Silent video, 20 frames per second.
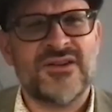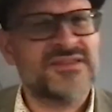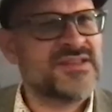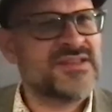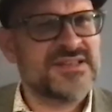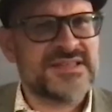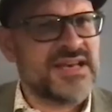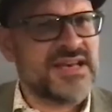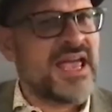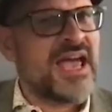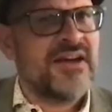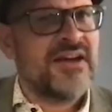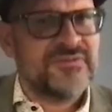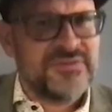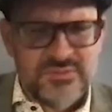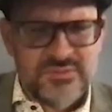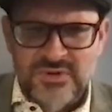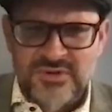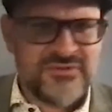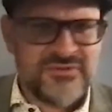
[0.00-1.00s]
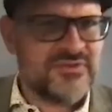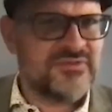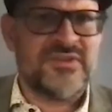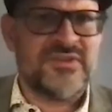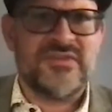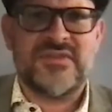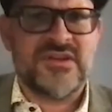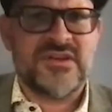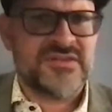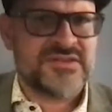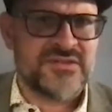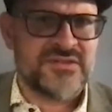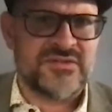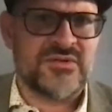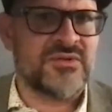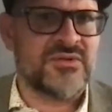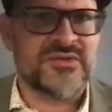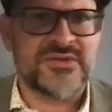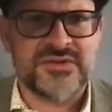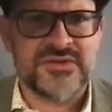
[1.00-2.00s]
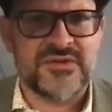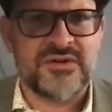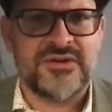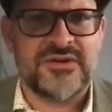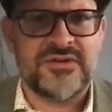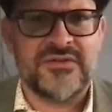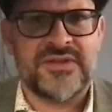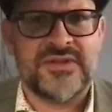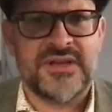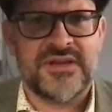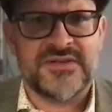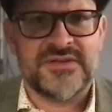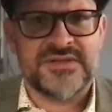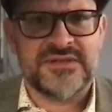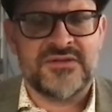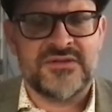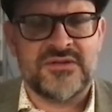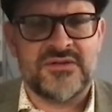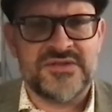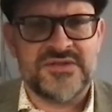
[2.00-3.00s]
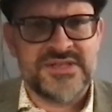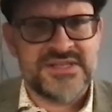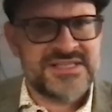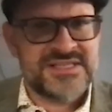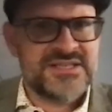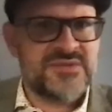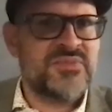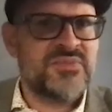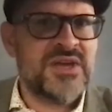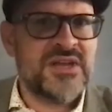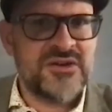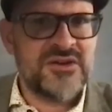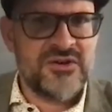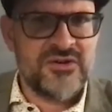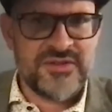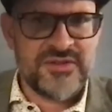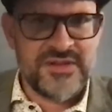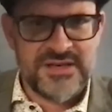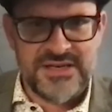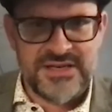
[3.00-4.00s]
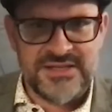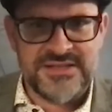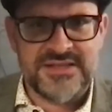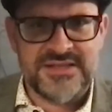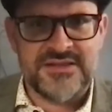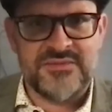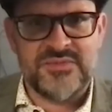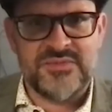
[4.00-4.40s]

It doesn't have to be $50,000 or $100,000. It's dependent on the needs of the